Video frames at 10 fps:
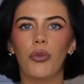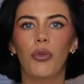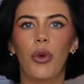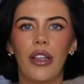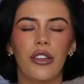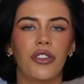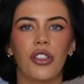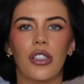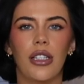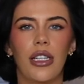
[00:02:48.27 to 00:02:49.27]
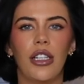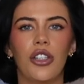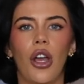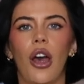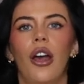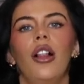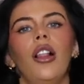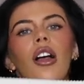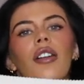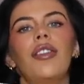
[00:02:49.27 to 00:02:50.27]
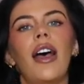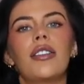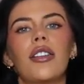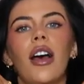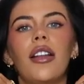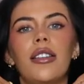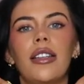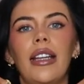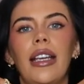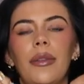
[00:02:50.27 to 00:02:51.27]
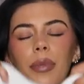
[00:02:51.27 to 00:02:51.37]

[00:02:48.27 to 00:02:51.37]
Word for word: with just a t-shirt vest underneath